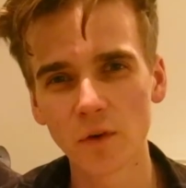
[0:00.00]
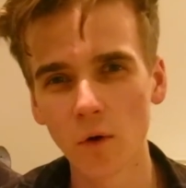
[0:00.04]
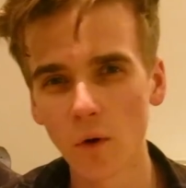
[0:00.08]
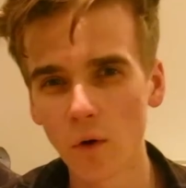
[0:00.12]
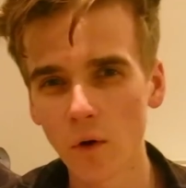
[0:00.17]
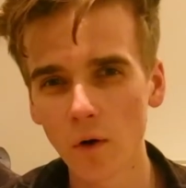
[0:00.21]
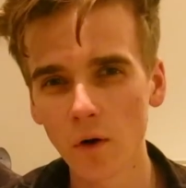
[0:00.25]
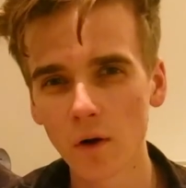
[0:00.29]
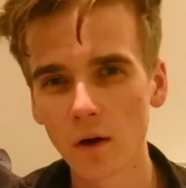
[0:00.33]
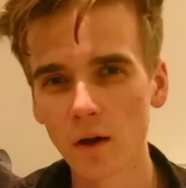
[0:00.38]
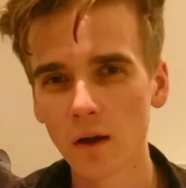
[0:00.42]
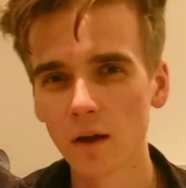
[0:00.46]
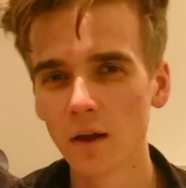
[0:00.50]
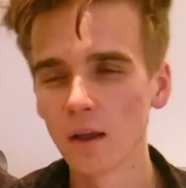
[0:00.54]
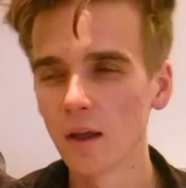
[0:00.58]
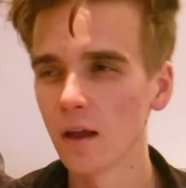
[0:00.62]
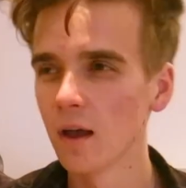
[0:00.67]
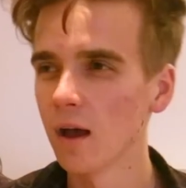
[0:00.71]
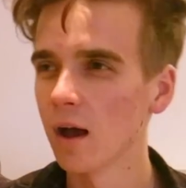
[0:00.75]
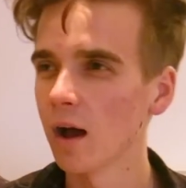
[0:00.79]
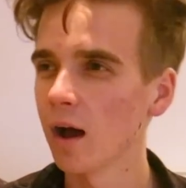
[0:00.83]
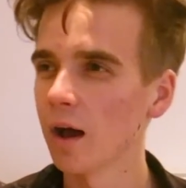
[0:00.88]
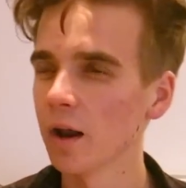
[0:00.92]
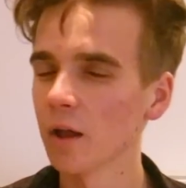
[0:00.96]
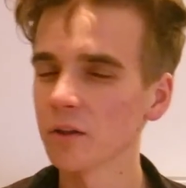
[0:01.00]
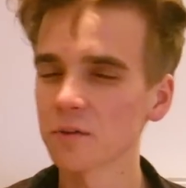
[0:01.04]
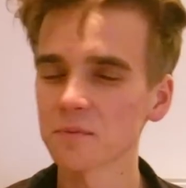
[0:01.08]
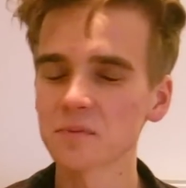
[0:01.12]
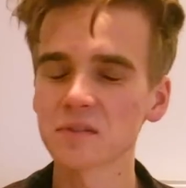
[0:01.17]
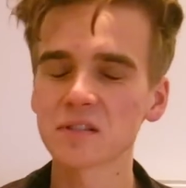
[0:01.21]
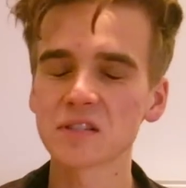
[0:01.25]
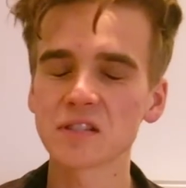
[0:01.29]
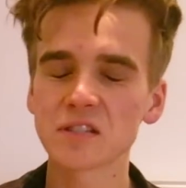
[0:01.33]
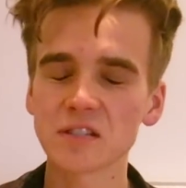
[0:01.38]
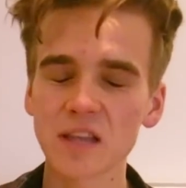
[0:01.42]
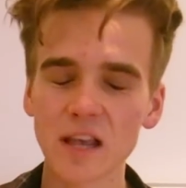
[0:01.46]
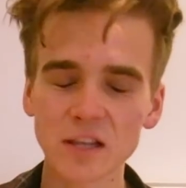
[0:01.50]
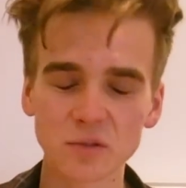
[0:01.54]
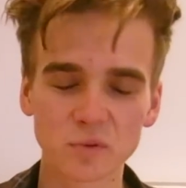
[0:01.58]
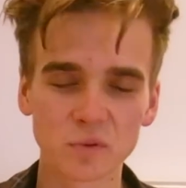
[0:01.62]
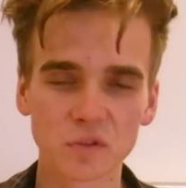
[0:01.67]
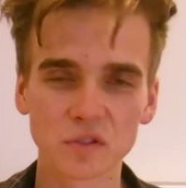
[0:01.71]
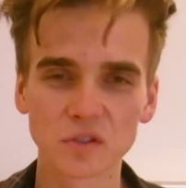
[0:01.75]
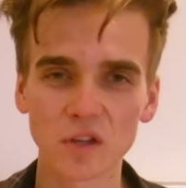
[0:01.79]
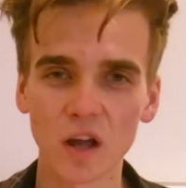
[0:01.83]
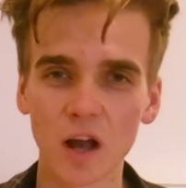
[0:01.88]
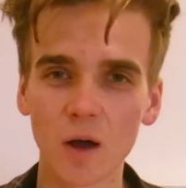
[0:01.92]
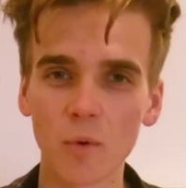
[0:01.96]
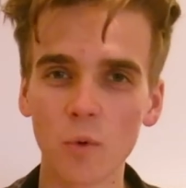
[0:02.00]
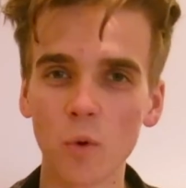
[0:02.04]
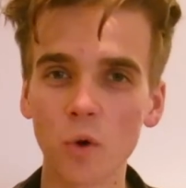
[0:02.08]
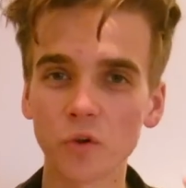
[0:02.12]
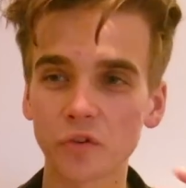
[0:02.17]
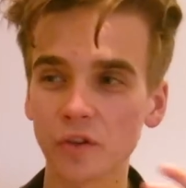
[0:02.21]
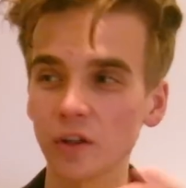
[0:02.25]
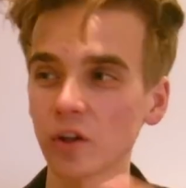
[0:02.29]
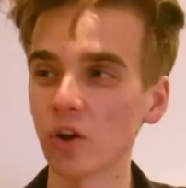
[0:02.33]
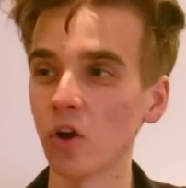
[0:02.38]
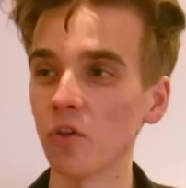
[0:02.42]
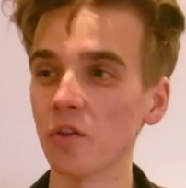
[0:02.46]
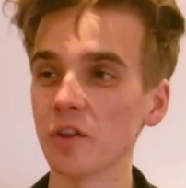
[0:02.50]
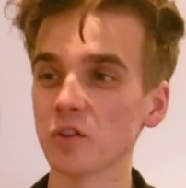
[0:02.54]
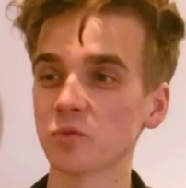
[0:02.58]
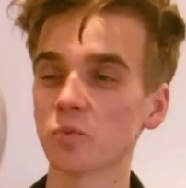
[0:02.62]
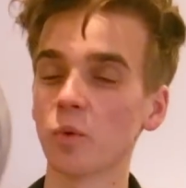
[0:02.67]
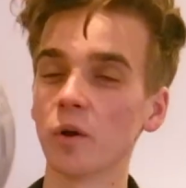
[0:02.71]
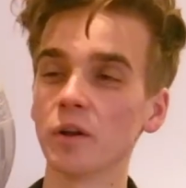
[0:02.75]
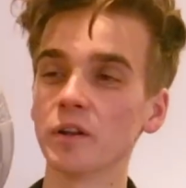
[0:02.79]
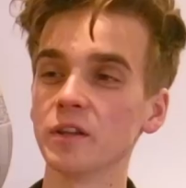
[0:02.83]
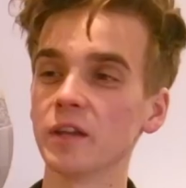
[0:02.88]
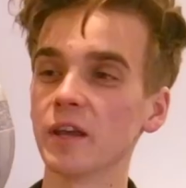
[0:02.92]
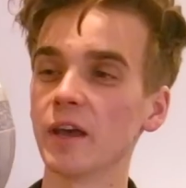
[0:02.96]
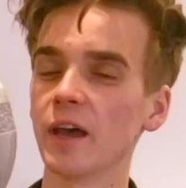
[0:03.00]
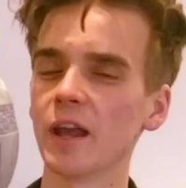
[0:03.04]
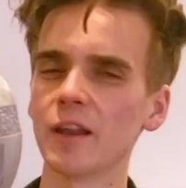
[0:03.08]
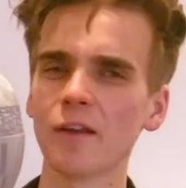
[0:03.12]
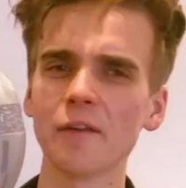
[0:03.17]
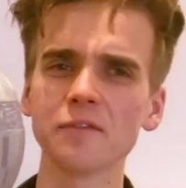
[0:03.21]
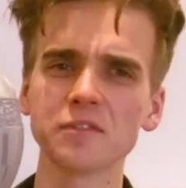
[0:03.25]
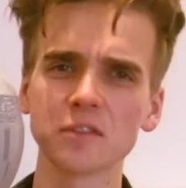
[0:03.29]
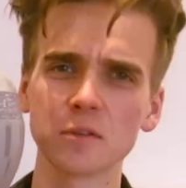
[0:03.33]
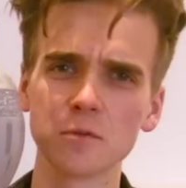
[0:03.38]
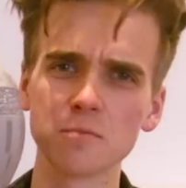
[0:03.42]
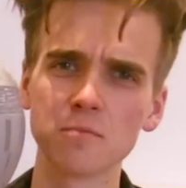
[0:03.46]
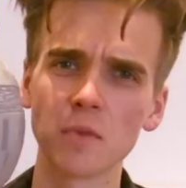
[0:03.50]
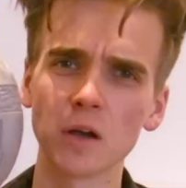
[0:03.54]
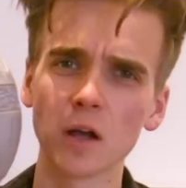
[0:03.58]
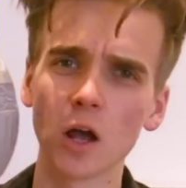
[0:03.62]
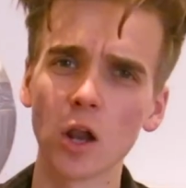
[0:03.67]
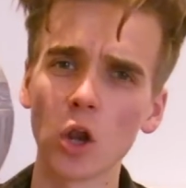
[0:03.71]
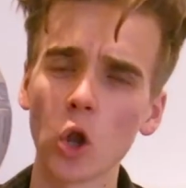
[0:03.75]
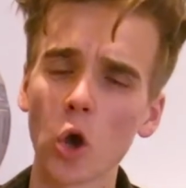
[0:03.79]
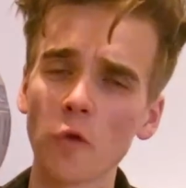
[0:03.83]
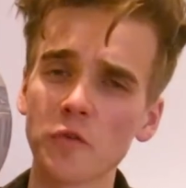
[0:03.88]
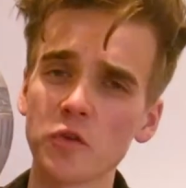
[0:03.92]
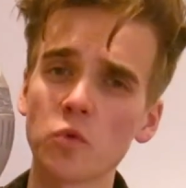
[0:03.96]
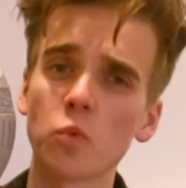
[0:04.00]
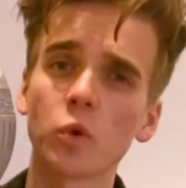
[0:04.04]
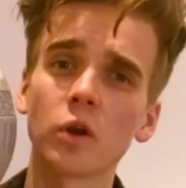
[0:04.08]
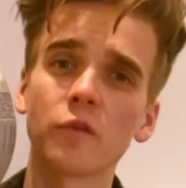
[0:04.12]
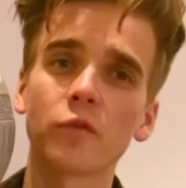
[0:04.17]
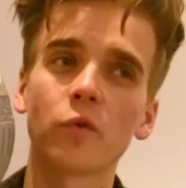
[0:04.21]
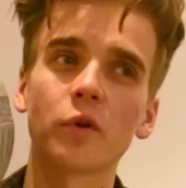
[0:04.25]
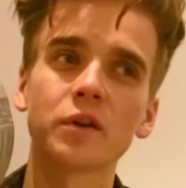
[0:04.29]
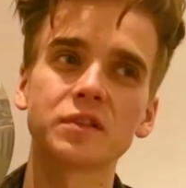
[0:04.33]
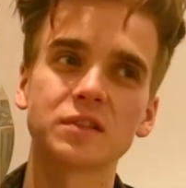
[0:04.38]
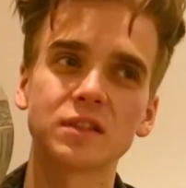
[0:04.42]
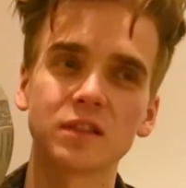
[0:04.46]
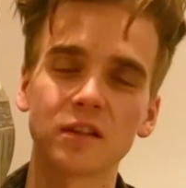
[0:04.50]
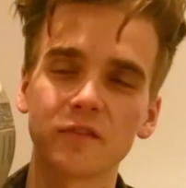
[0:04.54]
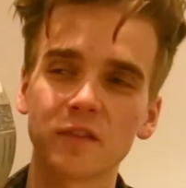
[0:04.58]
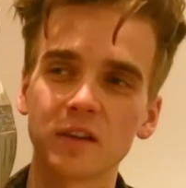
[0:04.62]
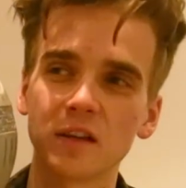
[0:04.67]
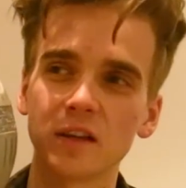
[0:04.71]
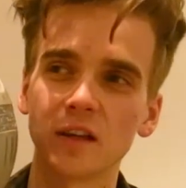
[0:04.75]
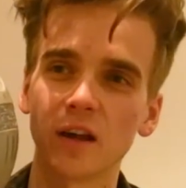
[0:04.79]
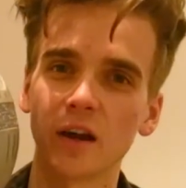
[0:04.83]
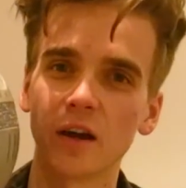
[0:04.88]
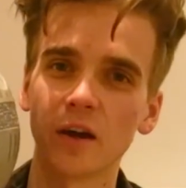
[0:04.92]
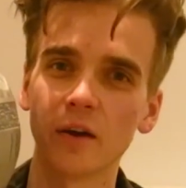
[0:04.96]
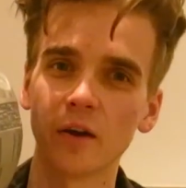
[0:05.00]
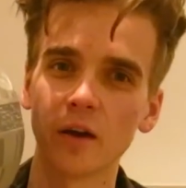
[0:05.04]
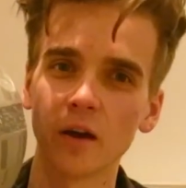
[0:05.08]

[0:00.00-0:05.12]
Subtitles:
Four? Right. And I was obsessed with Star Wars, and I got this one year. A lot of you would have already seen the video.